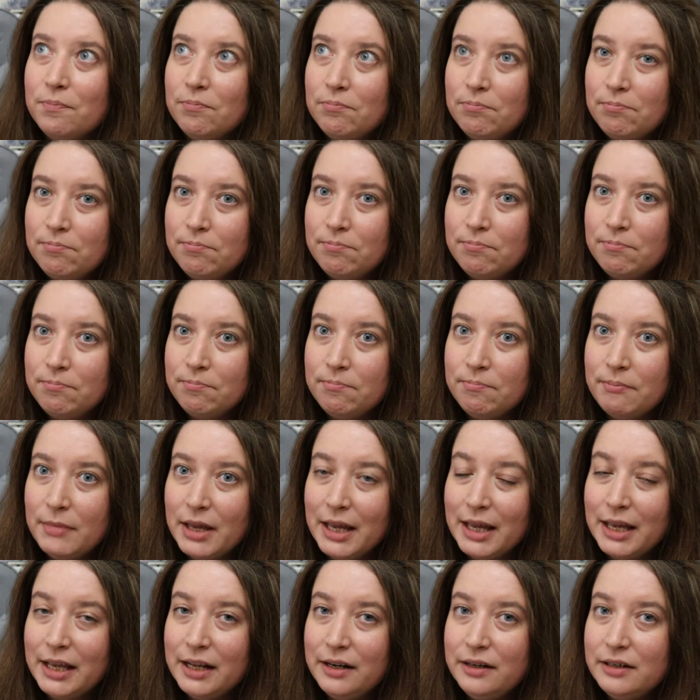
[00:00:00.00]

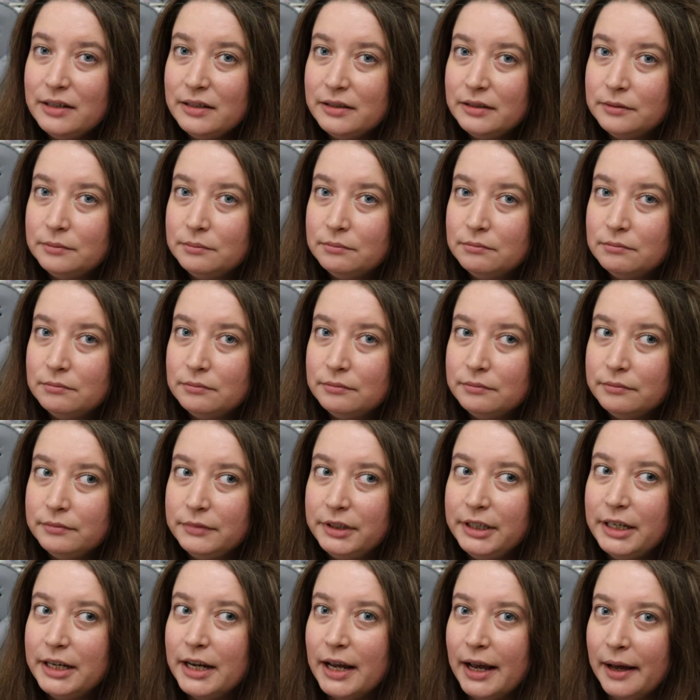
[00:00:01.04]

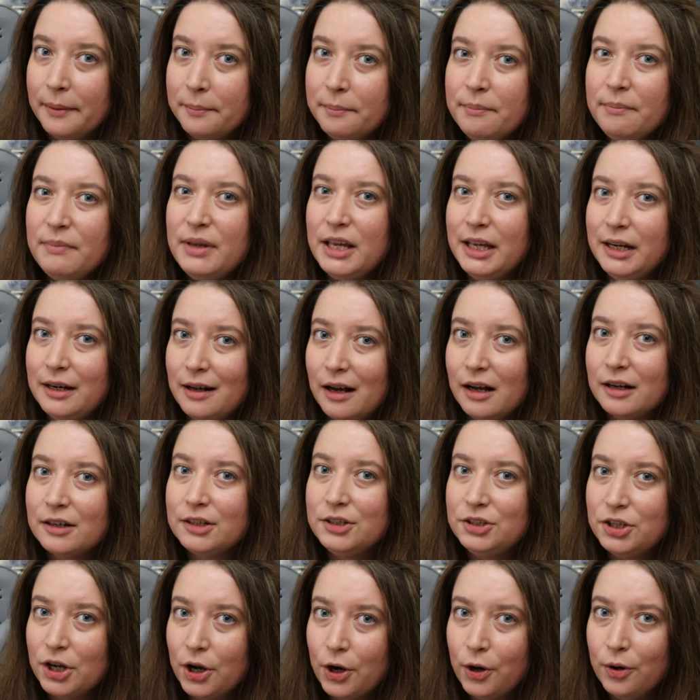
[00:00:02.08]

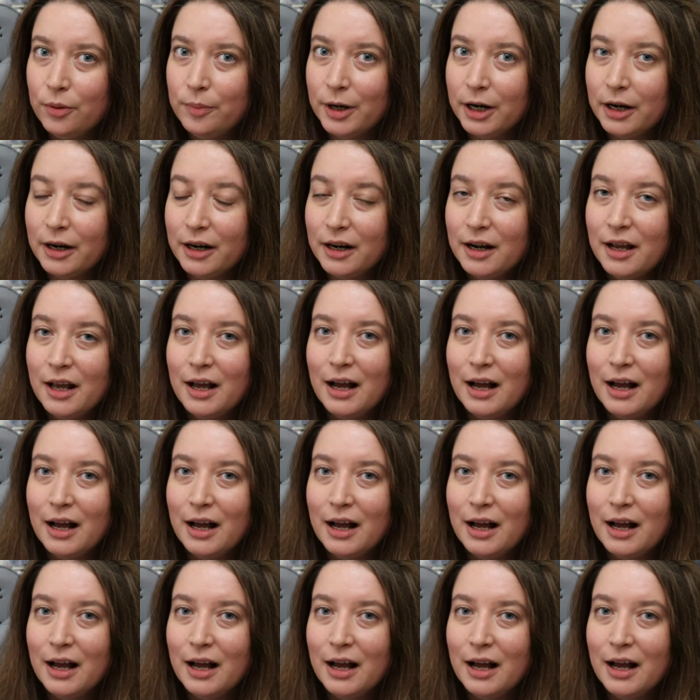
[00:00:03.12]
mid-October,